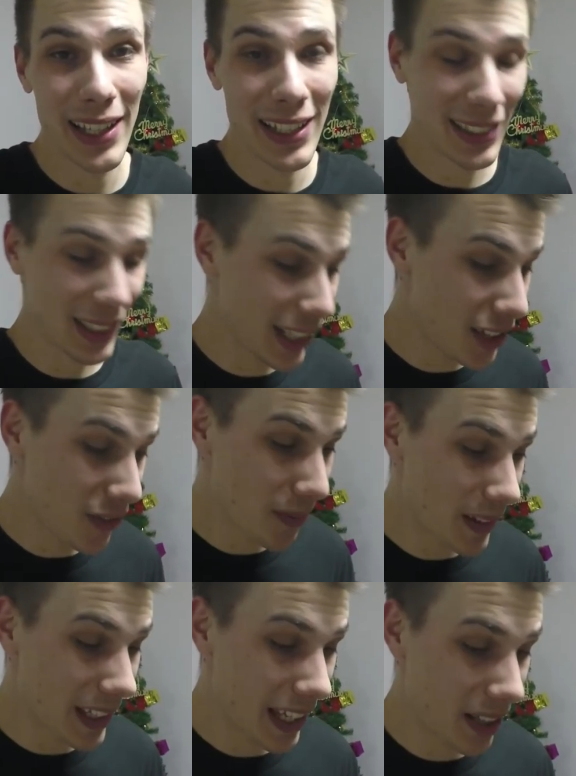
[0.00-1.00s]
It's 11
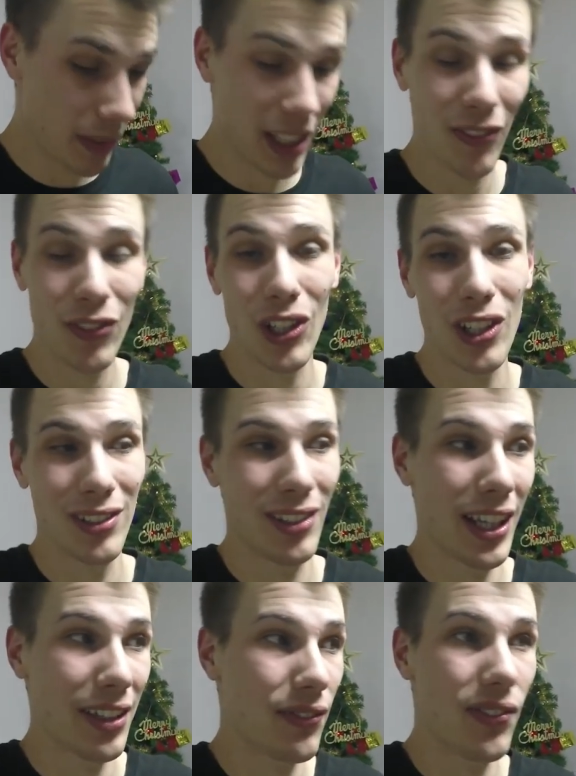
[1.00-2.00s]
p.m. and I've got
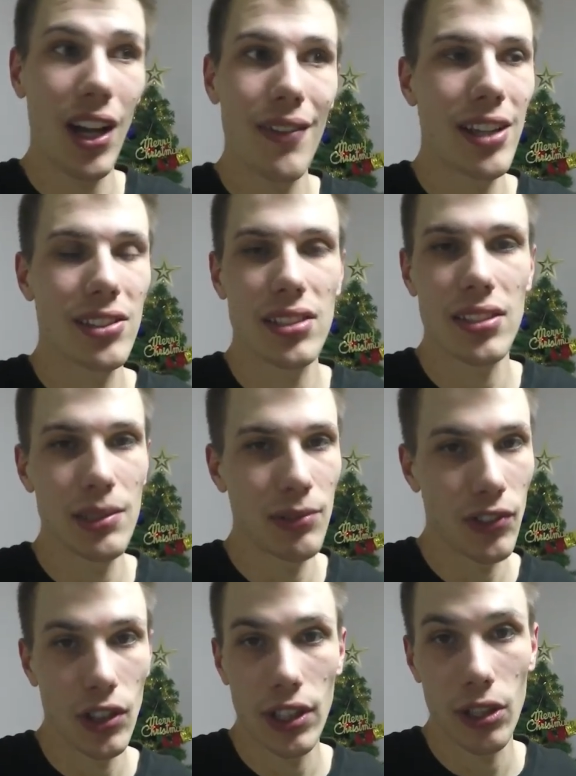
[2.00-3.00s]
like five hours of sleep
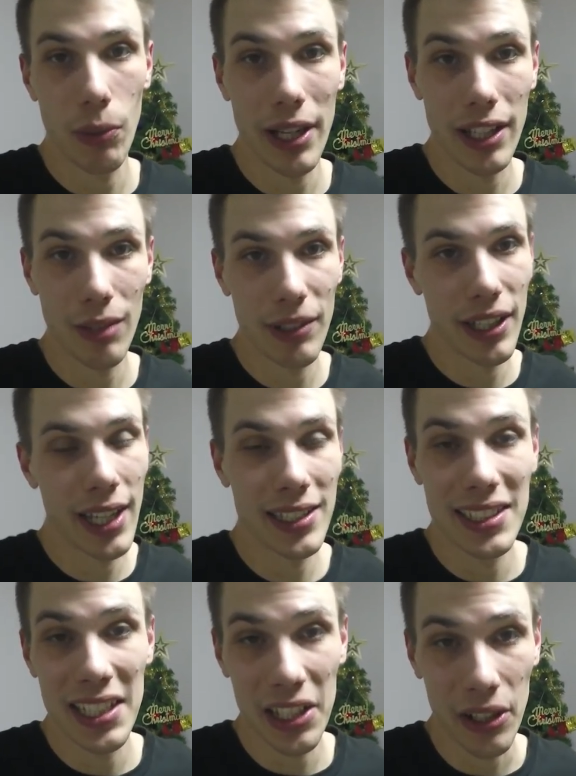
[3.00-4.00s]
before I got to wake up and head
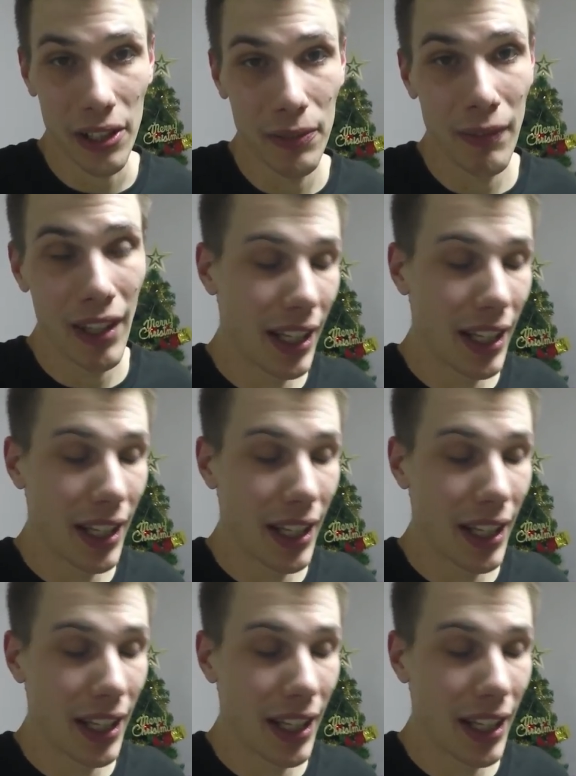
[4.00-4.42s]
to Nikko.